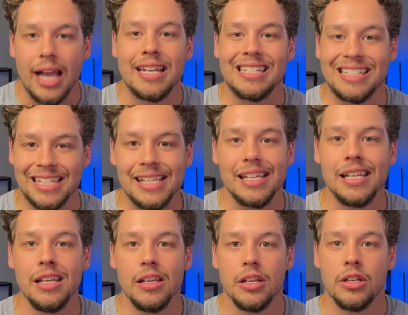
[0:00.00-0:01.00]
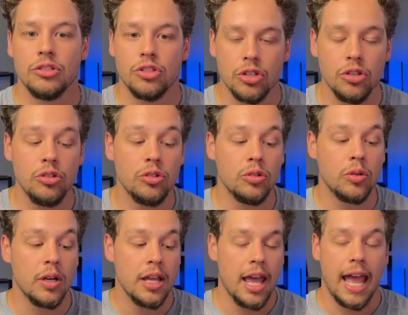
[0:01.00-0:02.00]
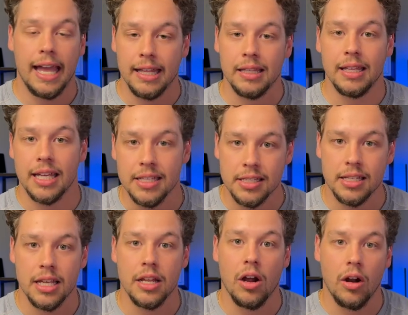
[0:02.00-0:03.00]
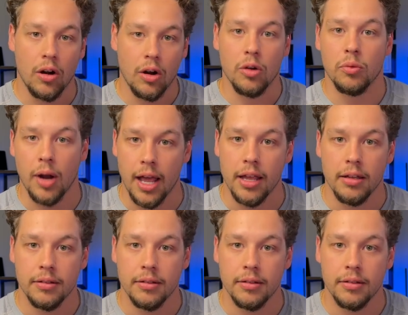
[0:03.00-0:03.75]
ID to a list in our array.